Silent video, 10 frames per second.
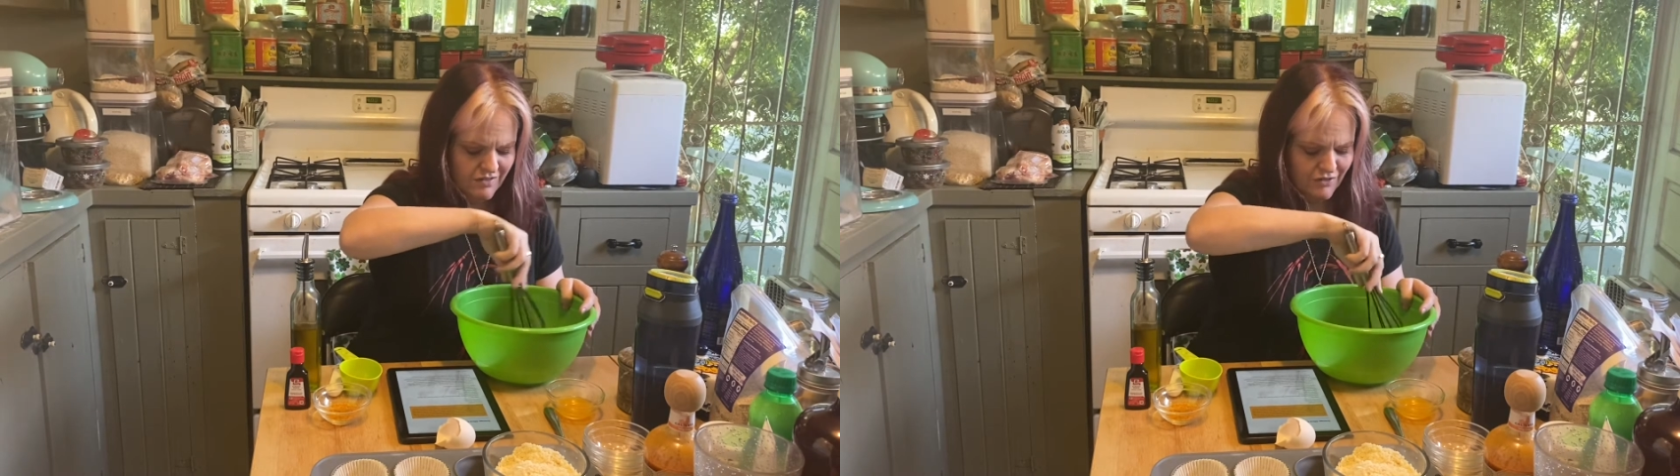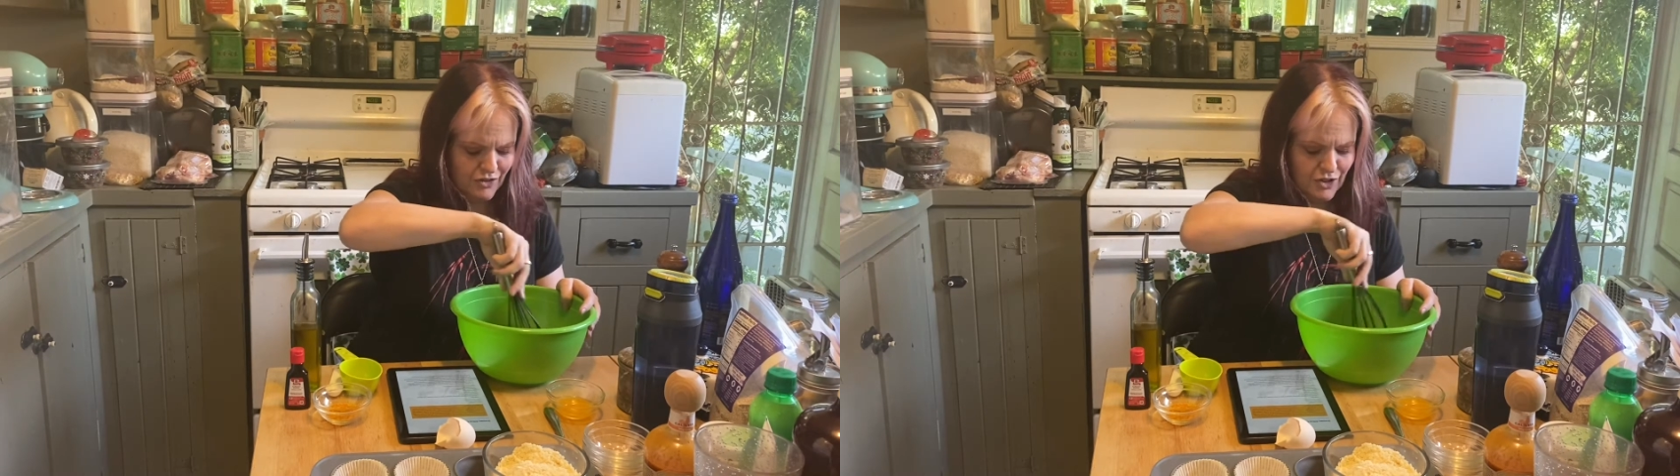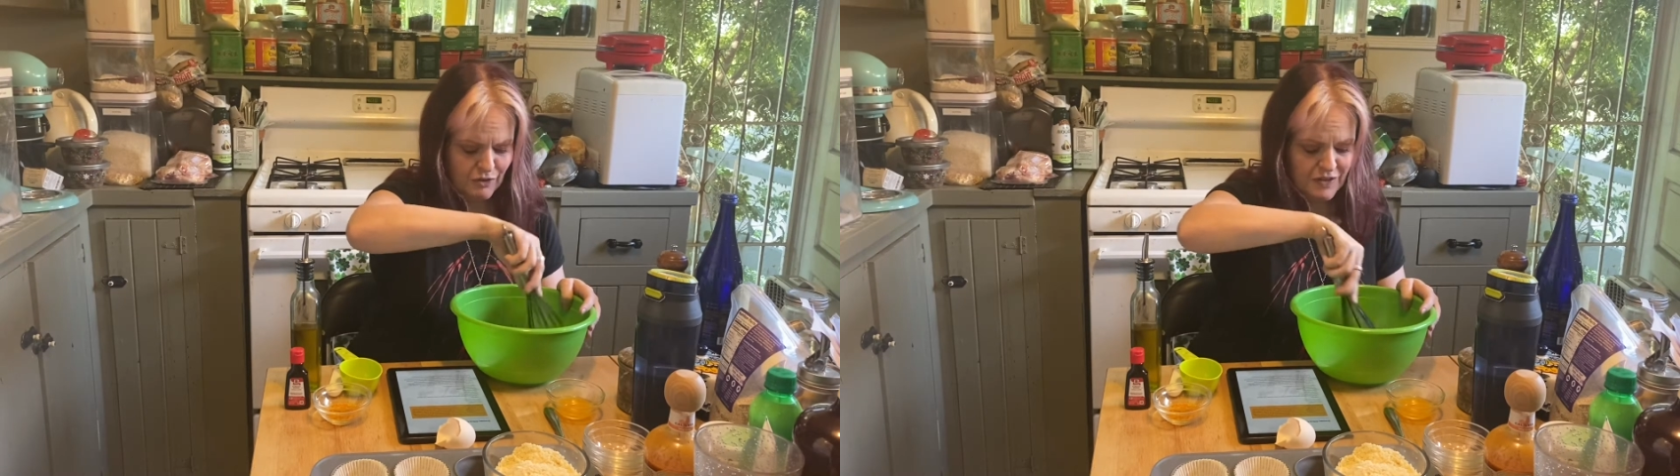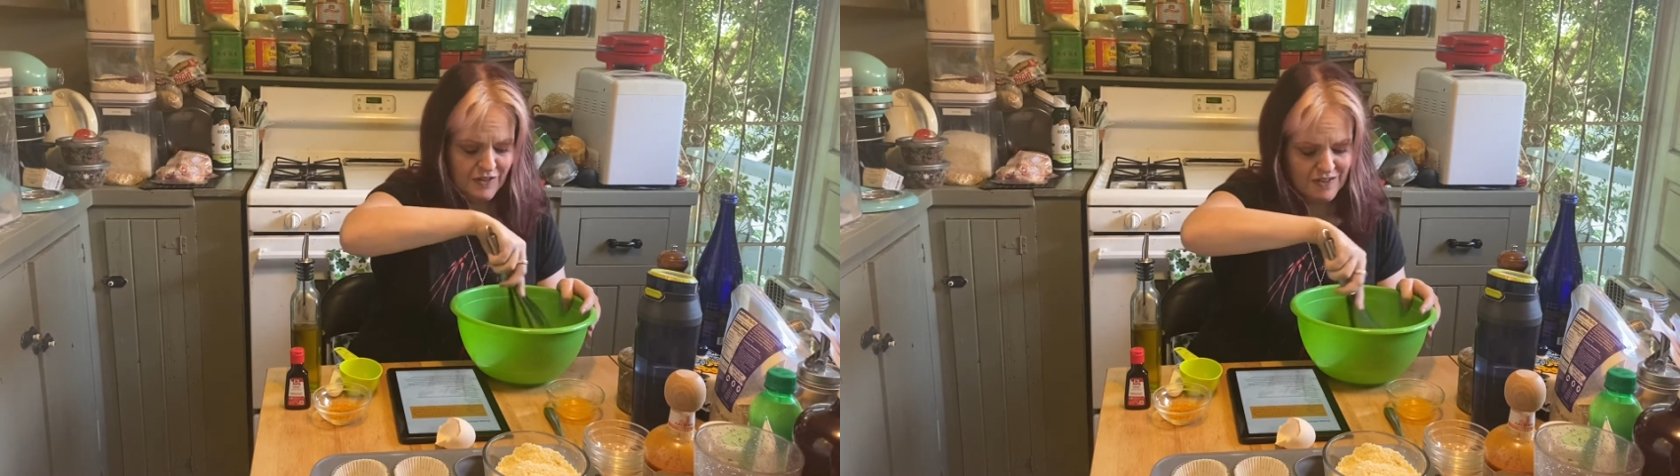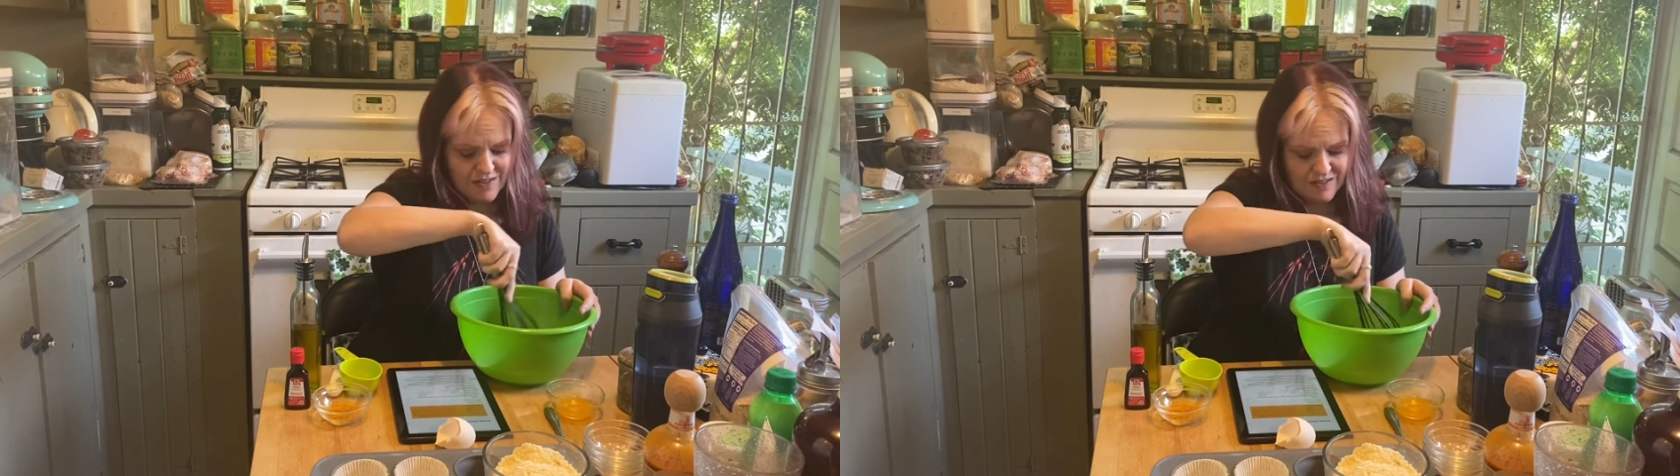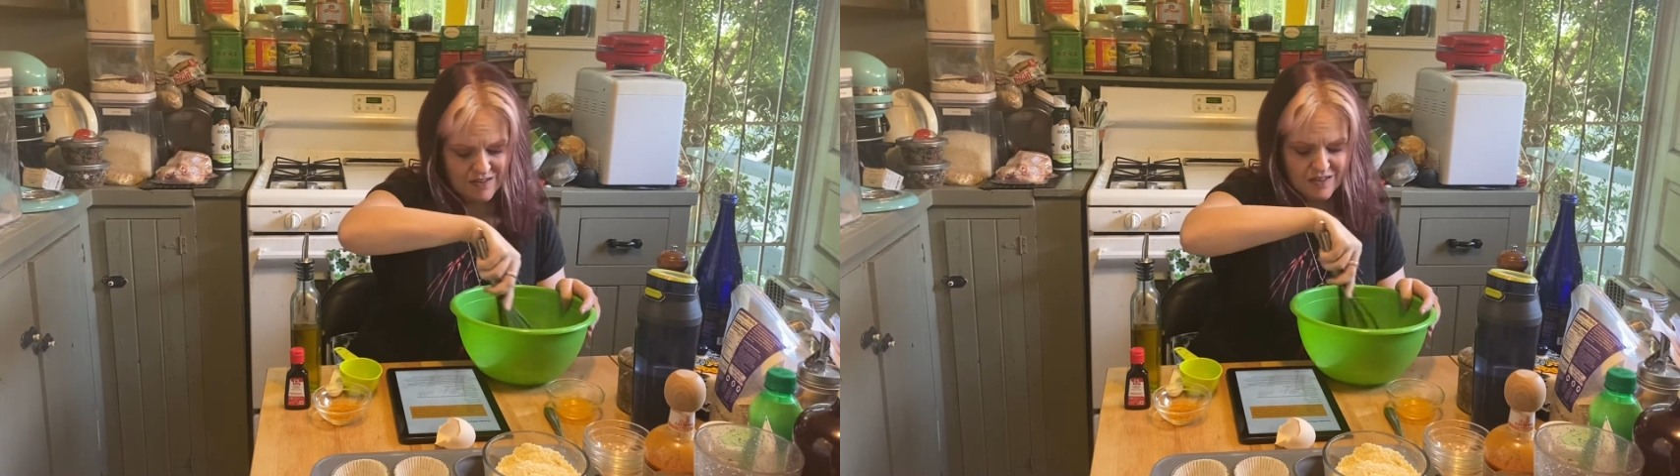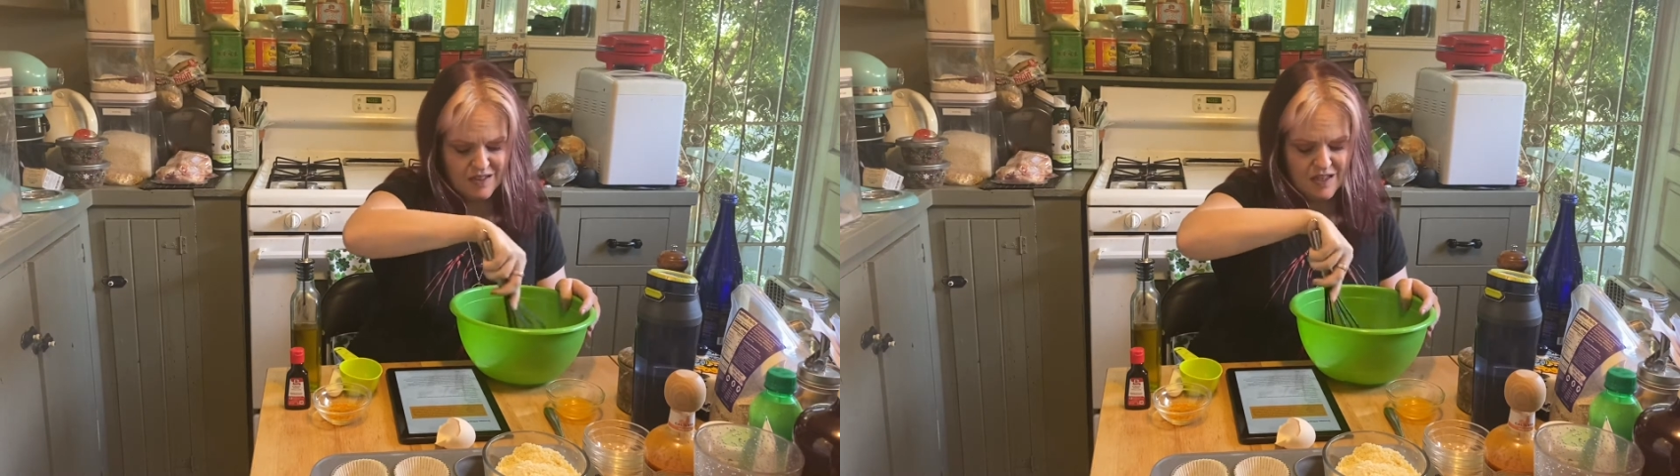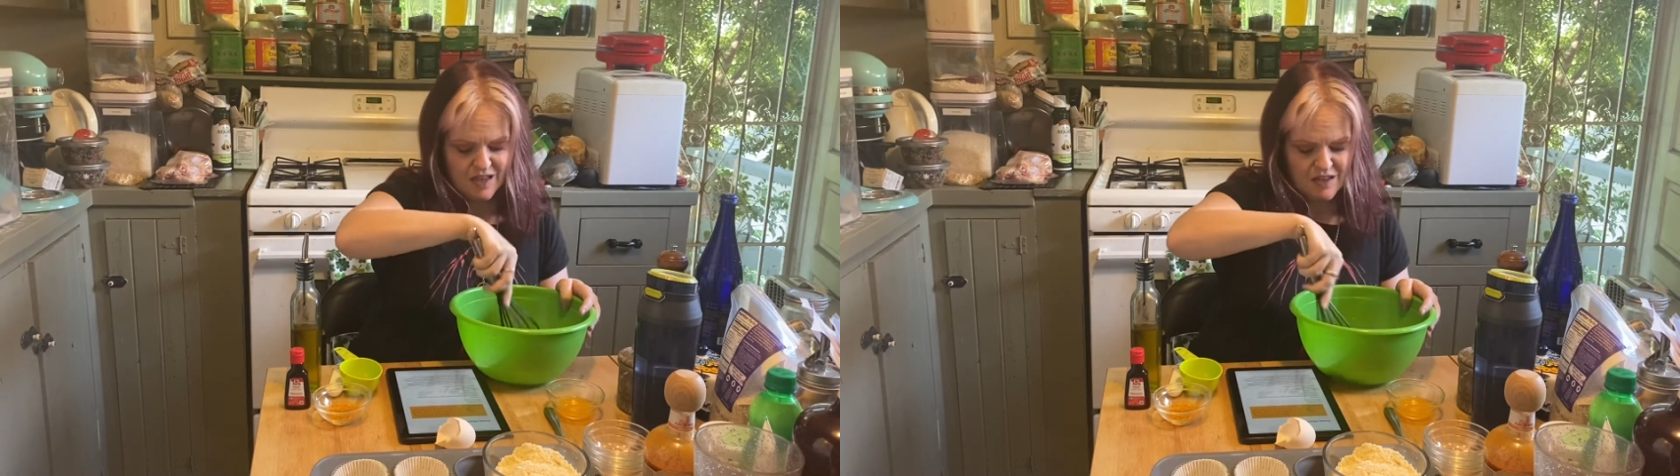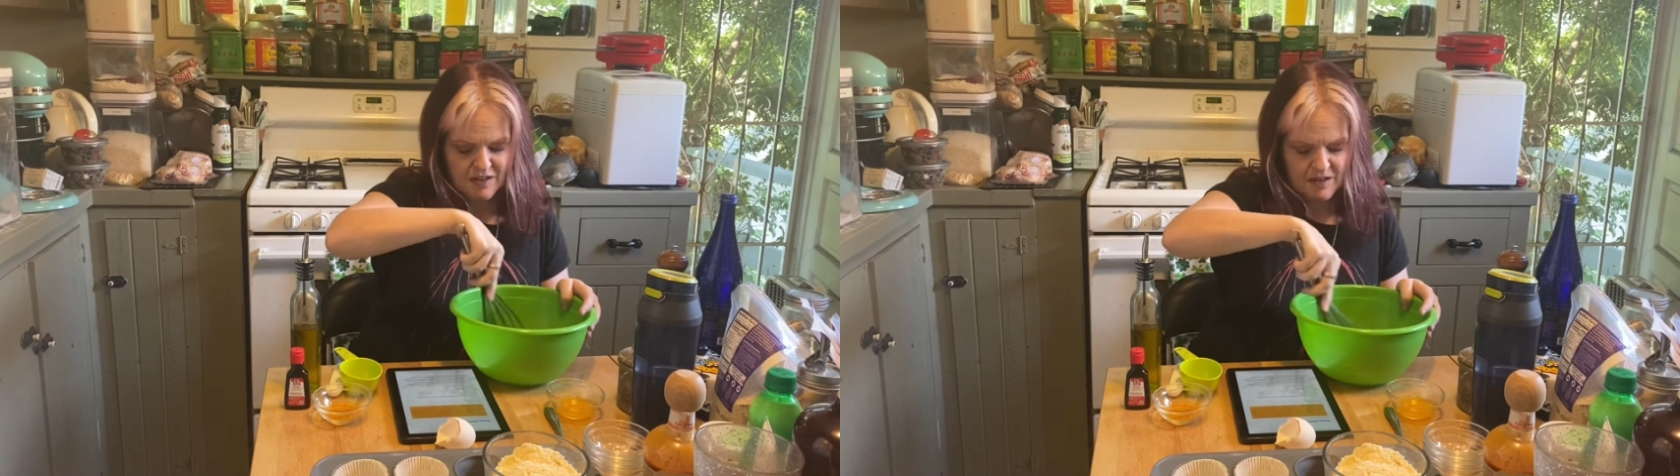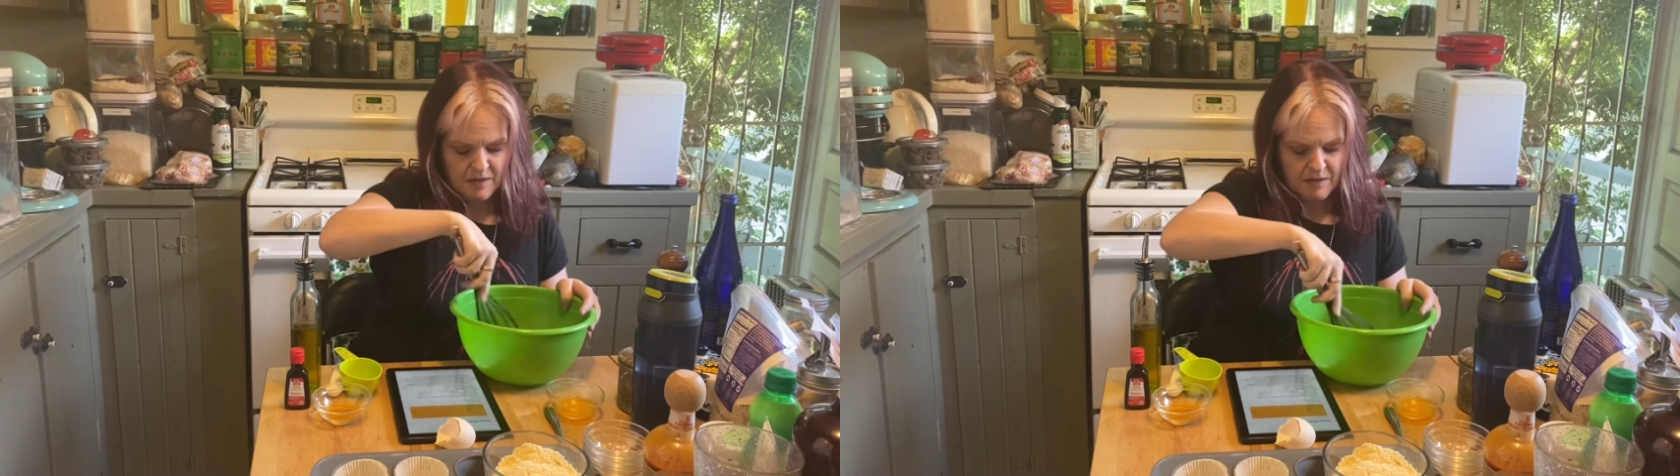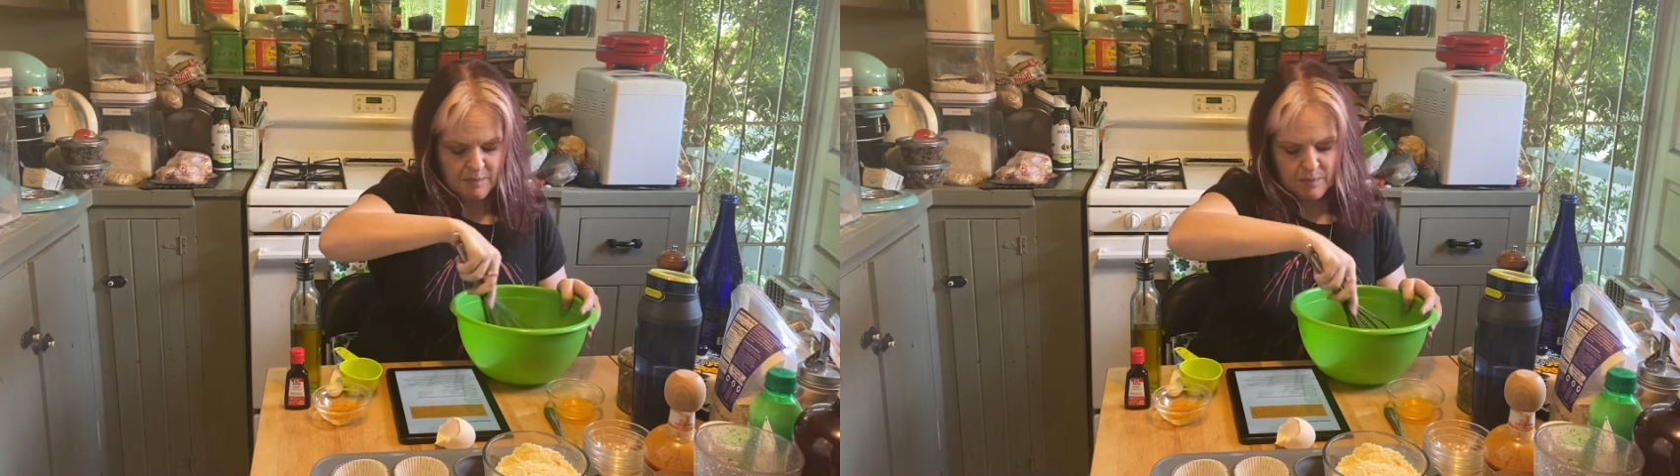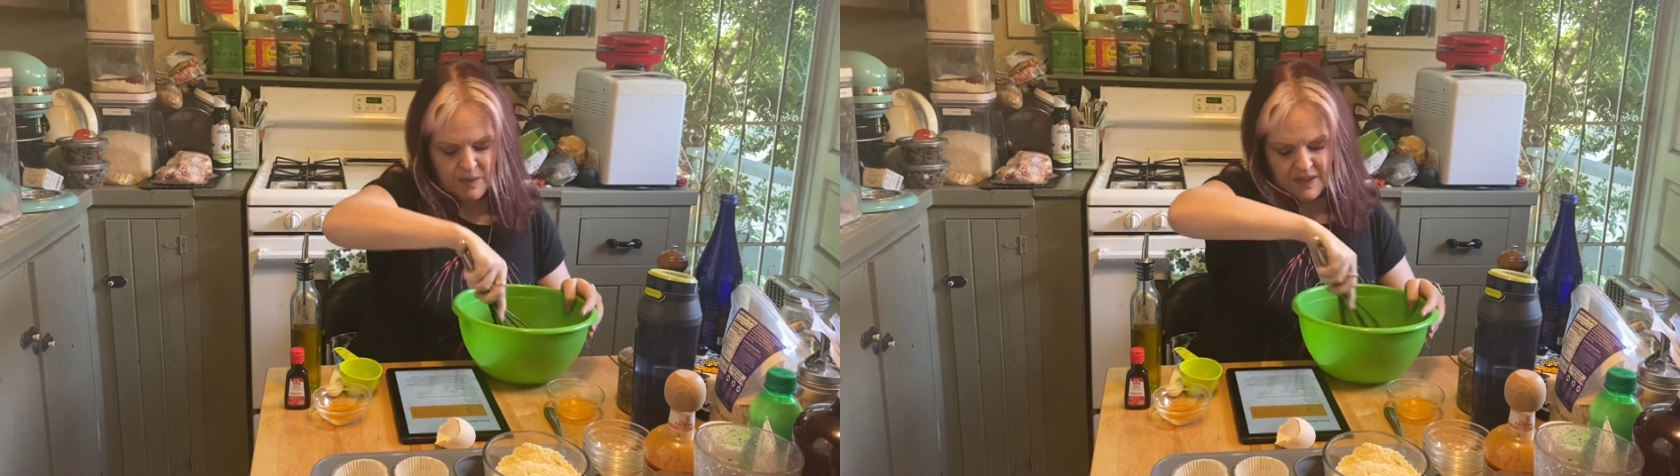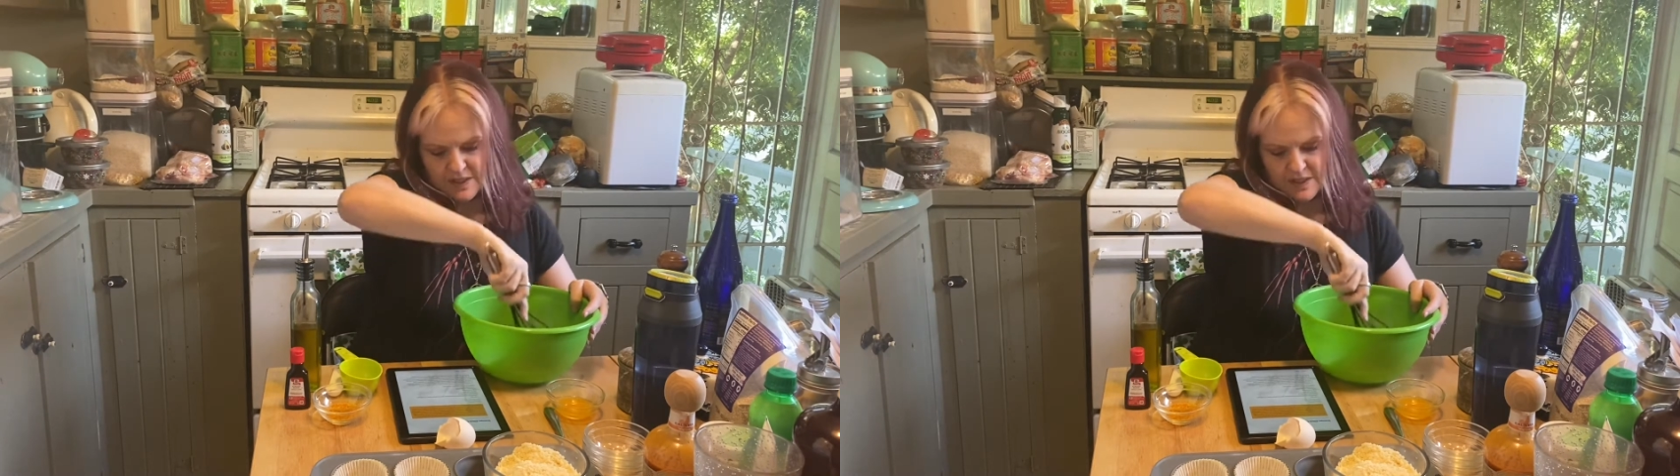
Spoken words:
for doing this, but that's